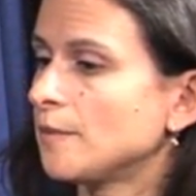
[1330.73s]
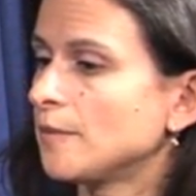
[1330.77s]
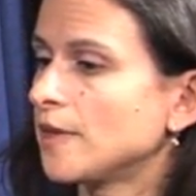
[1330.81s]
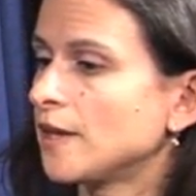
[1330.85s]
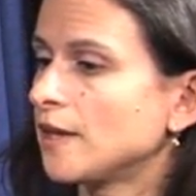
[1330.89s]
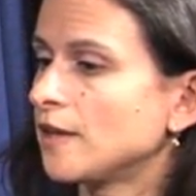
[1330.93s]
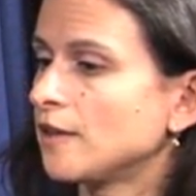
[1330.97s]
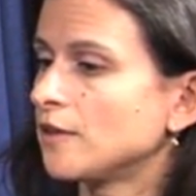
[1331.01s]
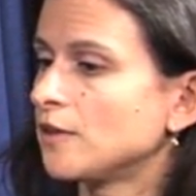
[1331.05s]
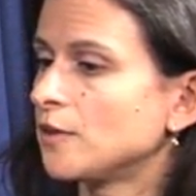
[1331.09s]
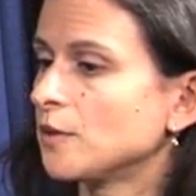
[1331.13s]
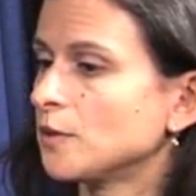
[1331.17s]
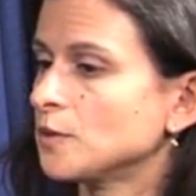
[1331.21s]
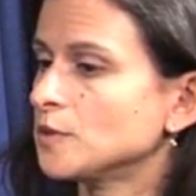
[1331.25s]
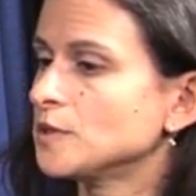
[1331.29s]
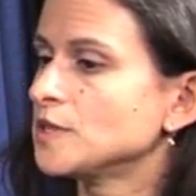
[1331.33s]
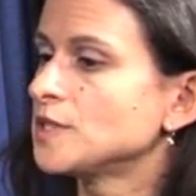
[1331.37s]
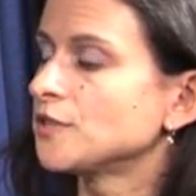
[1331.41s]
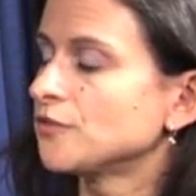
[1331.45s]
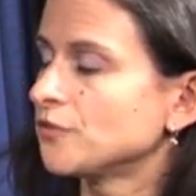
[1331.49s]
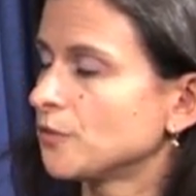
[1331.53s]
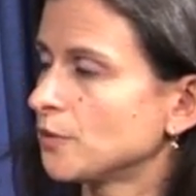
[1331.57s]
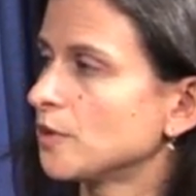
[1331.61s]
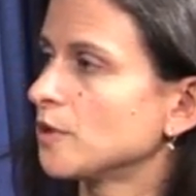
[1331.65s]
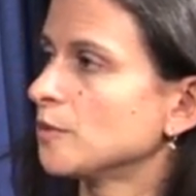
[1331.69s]
that those
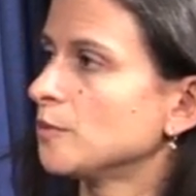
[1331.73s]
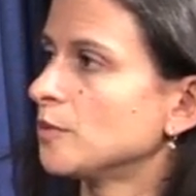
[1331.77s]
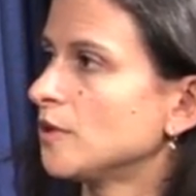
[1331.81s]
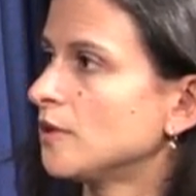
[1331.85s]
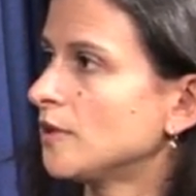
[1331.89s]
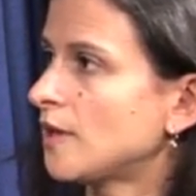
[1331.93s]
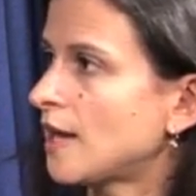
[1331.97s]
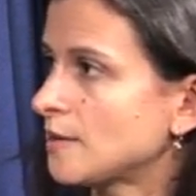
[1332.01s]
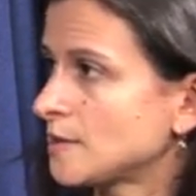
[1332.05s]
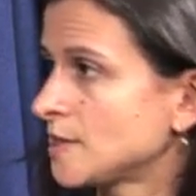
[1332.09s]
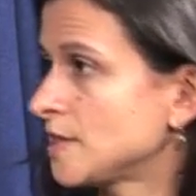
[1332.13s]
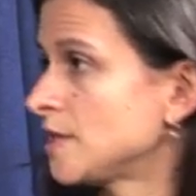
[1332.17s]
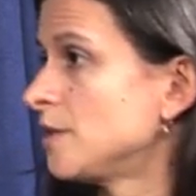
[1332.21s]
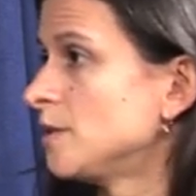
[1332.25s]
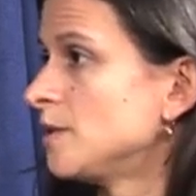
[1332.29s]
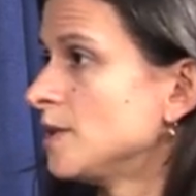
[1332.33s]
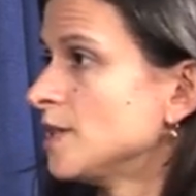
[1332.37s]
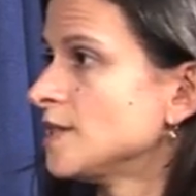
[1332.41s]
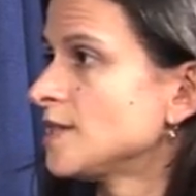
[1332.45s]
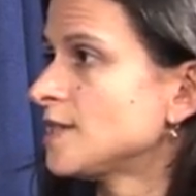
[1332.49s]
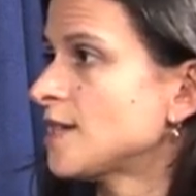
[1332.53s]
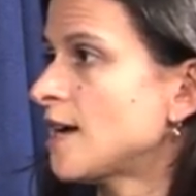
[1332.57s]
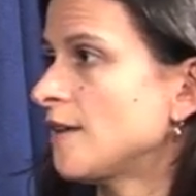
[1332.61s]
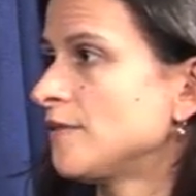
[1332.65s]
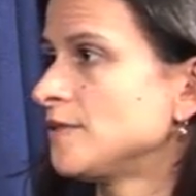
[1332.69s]
affordable housing
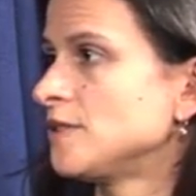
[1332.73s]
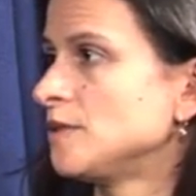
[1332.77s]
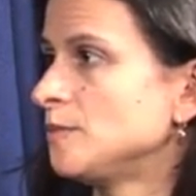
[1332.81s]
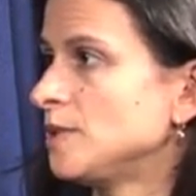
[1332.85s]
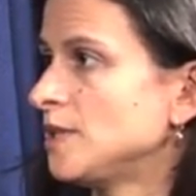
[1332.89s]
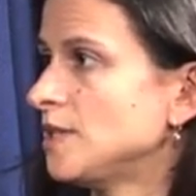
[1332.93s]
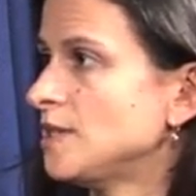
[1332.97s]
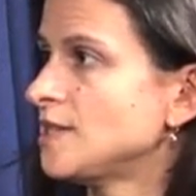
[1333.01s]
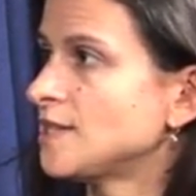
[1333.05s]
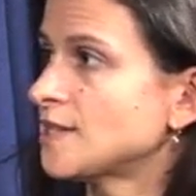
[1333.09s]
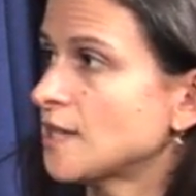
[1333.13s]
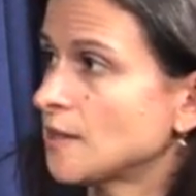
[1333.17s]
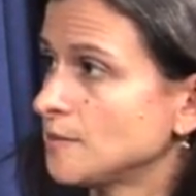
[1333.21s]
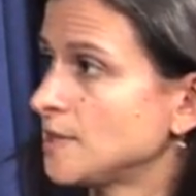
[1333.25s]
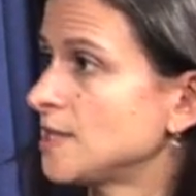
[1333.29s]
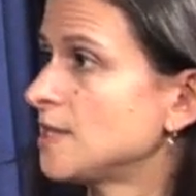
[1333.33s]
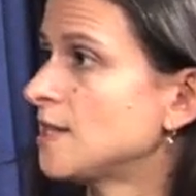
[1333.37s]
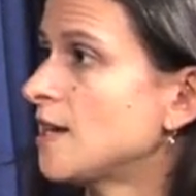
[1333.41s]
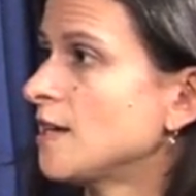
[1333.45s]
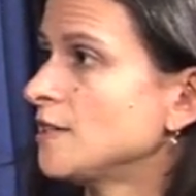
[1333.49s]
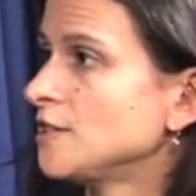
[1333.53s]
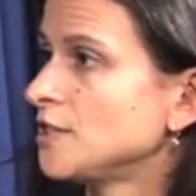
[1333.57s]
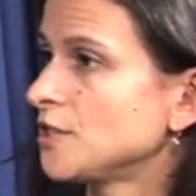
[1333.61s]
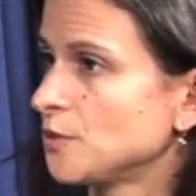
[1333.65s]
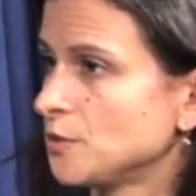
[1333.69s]
units have to be
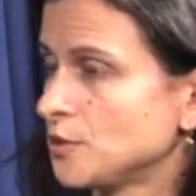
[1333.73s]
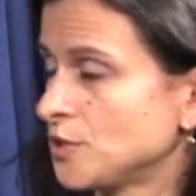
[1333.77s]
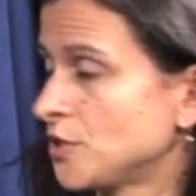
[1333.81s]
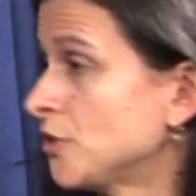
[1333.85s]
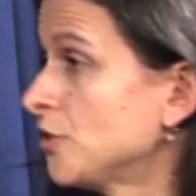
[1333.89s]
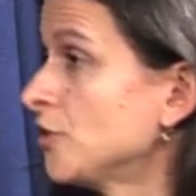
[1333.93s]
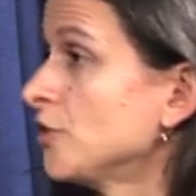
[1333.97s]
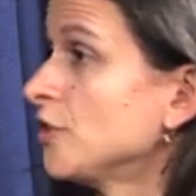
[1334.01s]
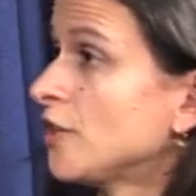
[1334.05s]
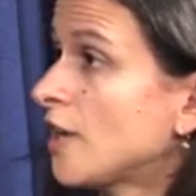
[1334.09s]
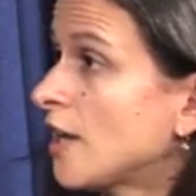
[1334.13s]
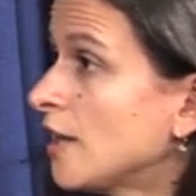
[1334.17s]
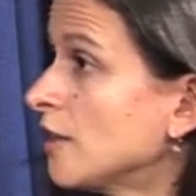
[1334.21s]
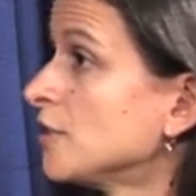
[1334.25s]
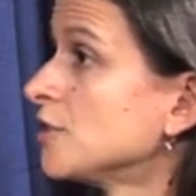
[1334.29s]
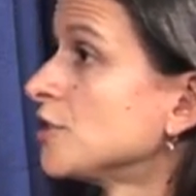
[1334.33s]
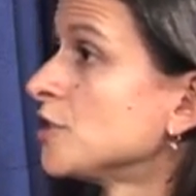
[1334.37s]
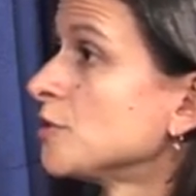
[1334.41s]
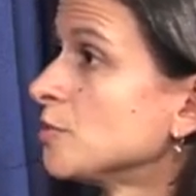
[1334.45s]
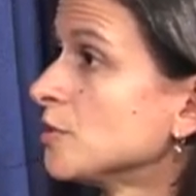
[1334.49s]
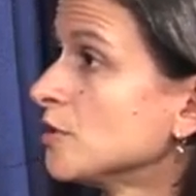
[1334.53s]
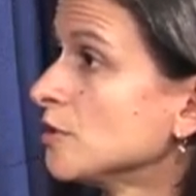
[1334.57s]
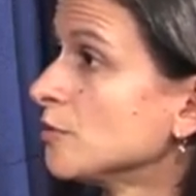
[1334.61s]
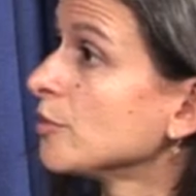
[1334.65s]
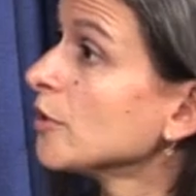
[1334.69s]
subsidized through certain
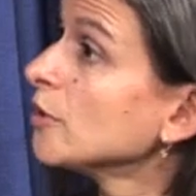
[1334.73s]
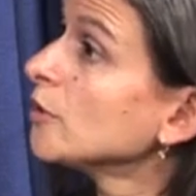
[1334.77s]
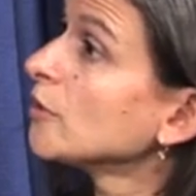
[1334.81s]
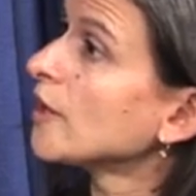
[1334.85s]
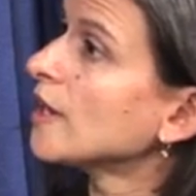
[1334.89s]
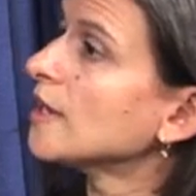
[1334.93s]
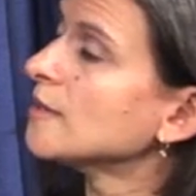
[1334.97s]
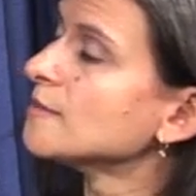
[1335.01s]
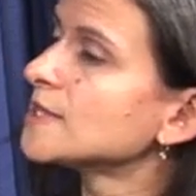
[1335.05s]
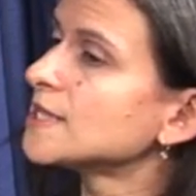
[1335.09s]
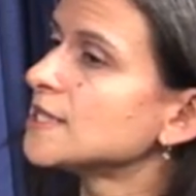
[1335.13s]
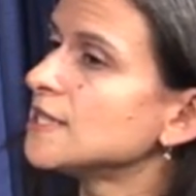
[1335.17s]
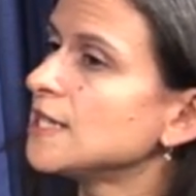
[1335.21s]
eligible programs.